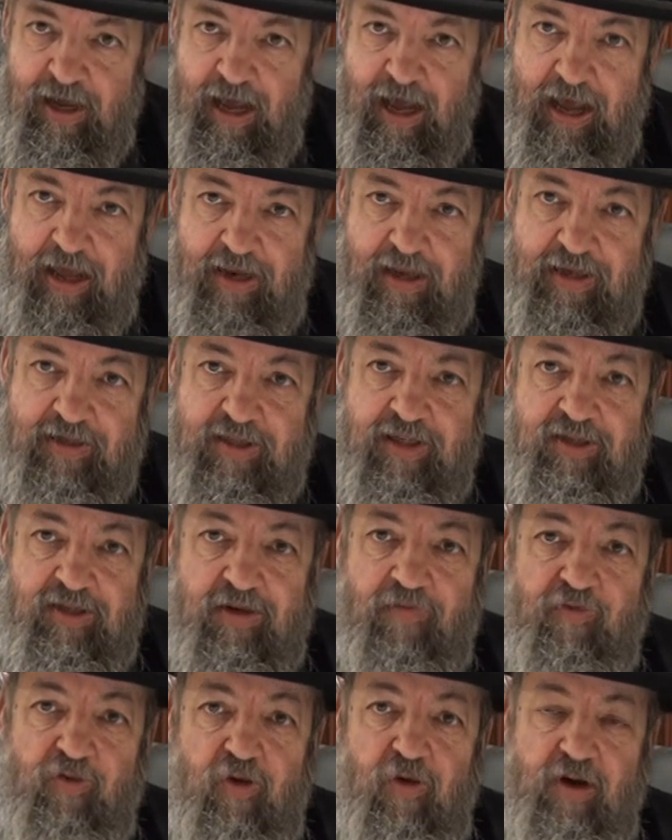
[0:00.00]
And this is,
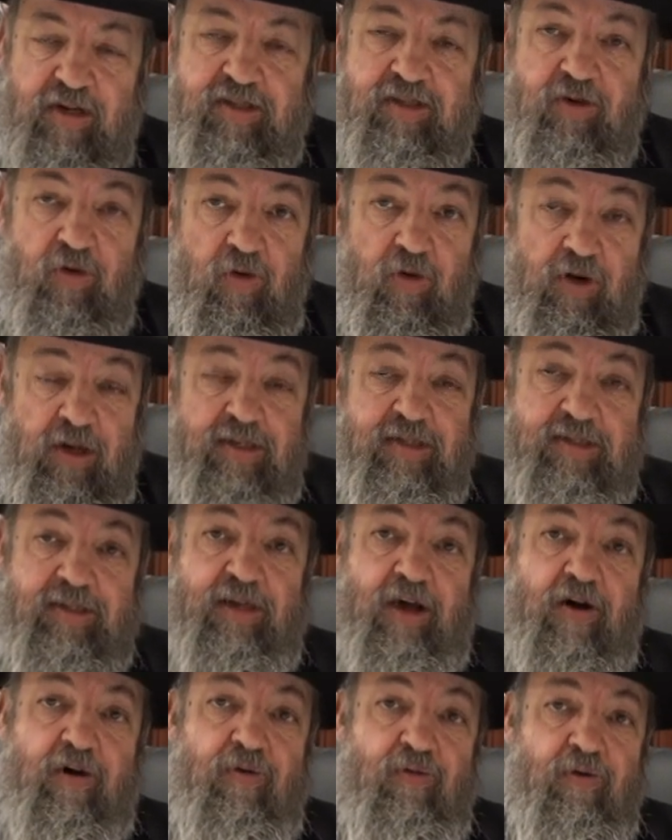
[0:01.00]
of course,
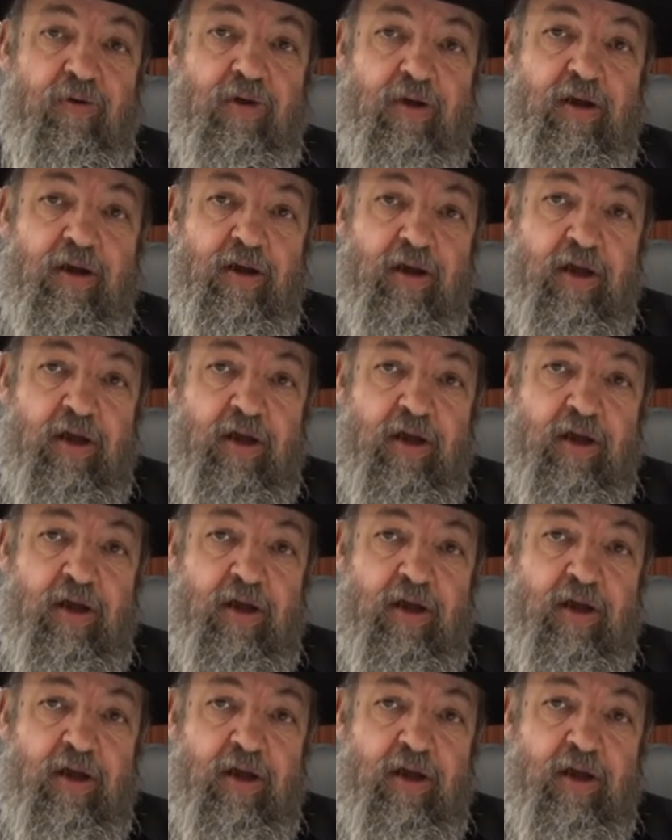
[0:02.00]
also